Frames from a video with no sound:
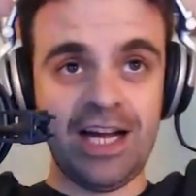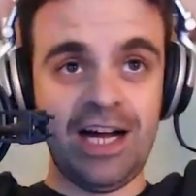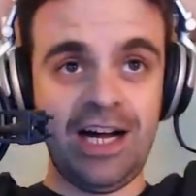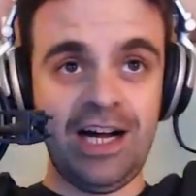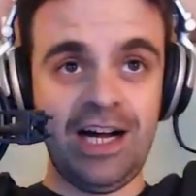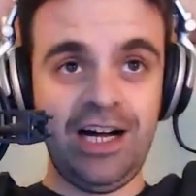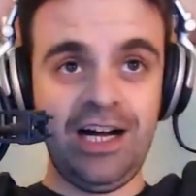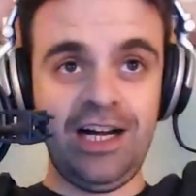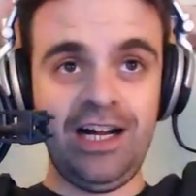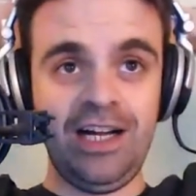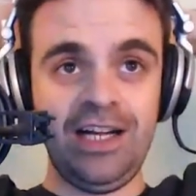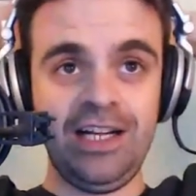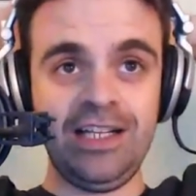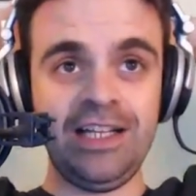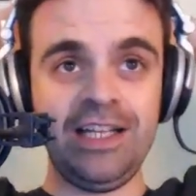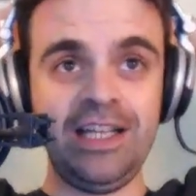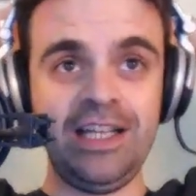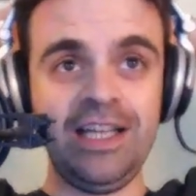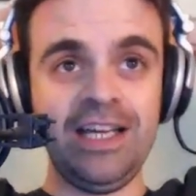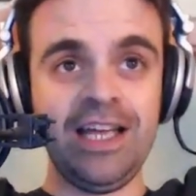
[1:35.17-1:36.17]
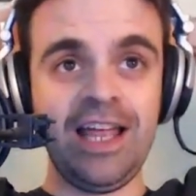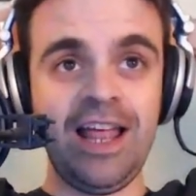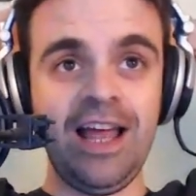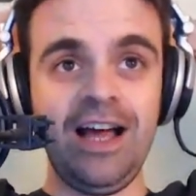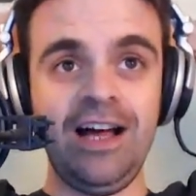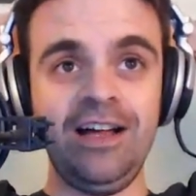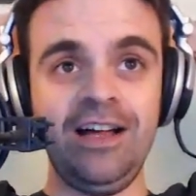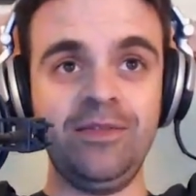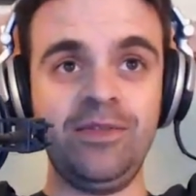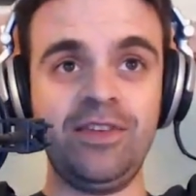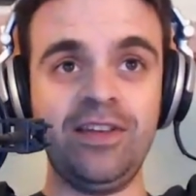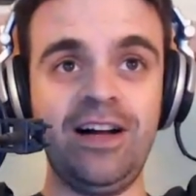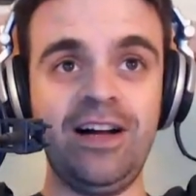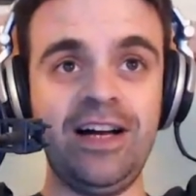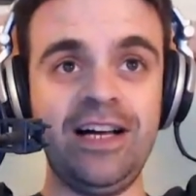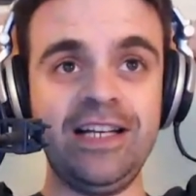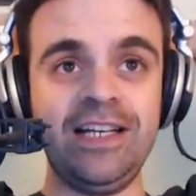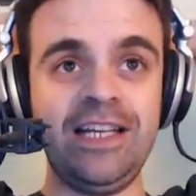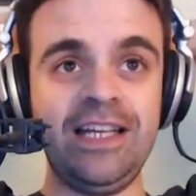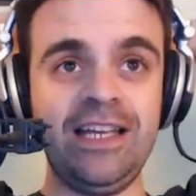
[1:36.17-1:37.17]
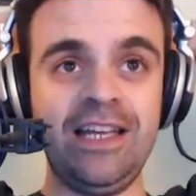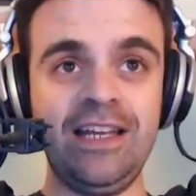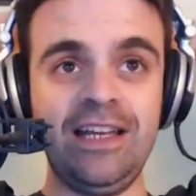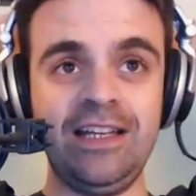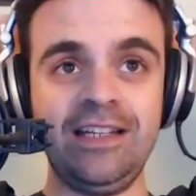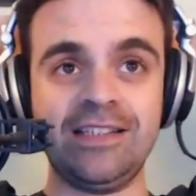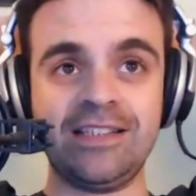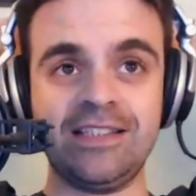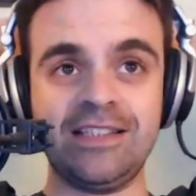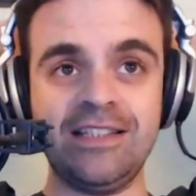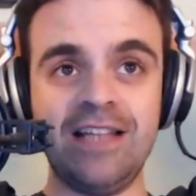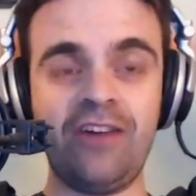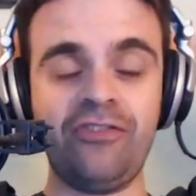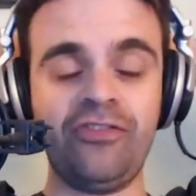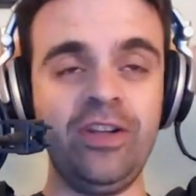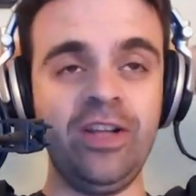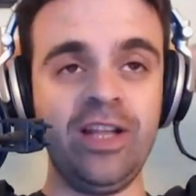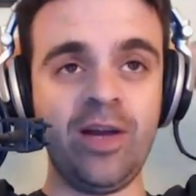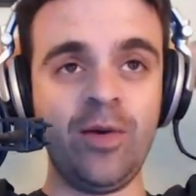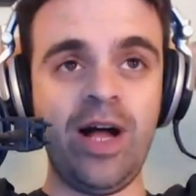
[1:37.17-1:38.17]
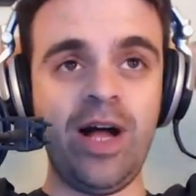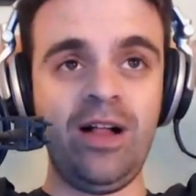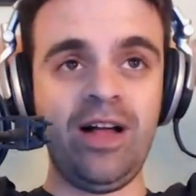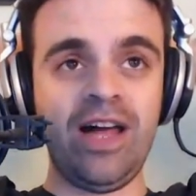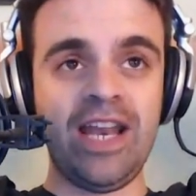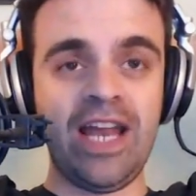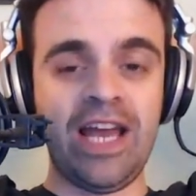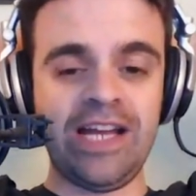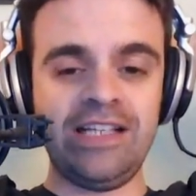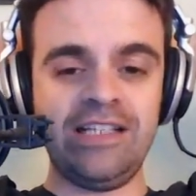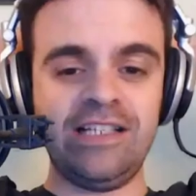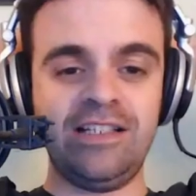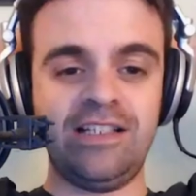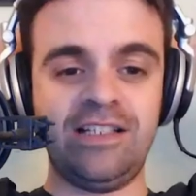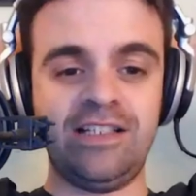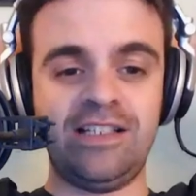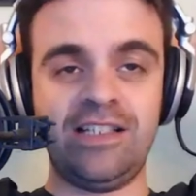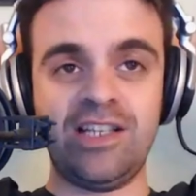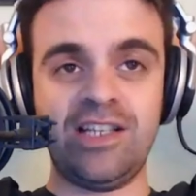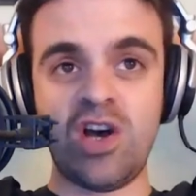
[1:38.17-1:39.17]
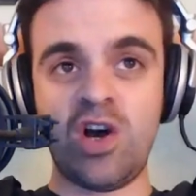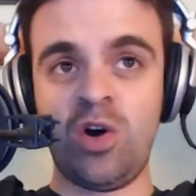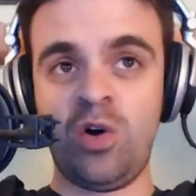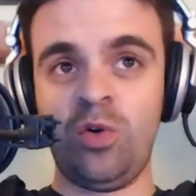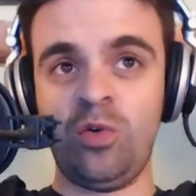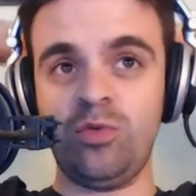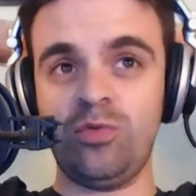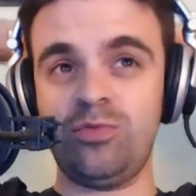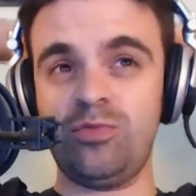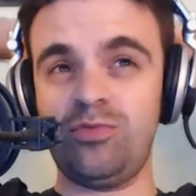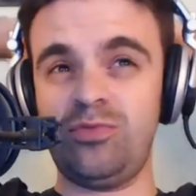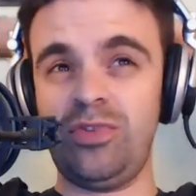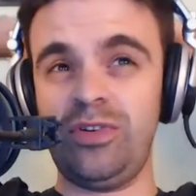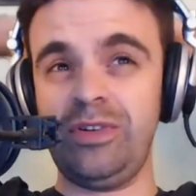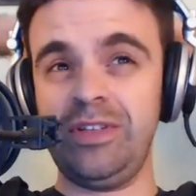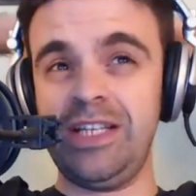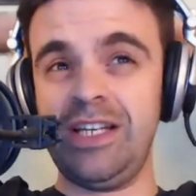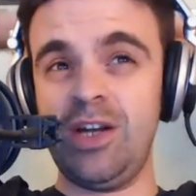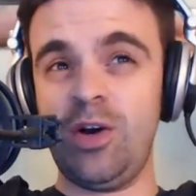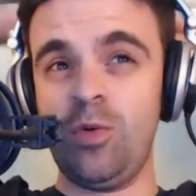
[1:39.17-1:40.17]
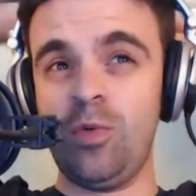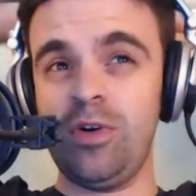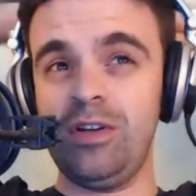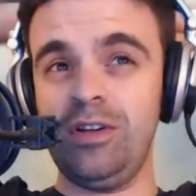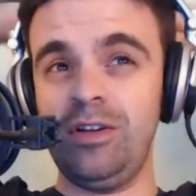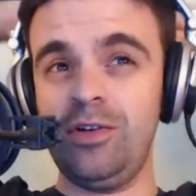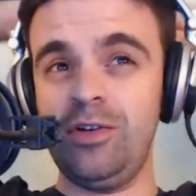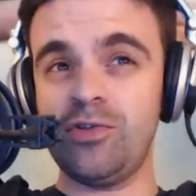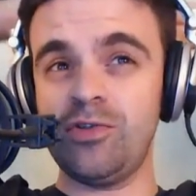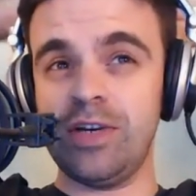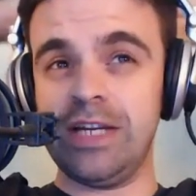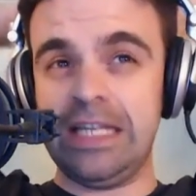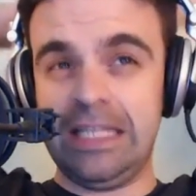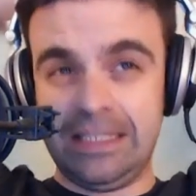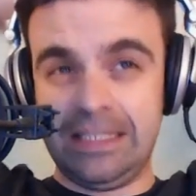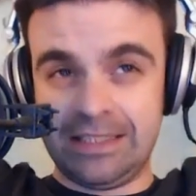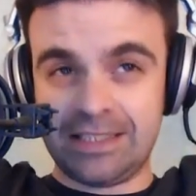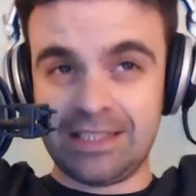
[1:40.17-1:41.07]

Zod is not feeling well, and I don't really know where Ludra is.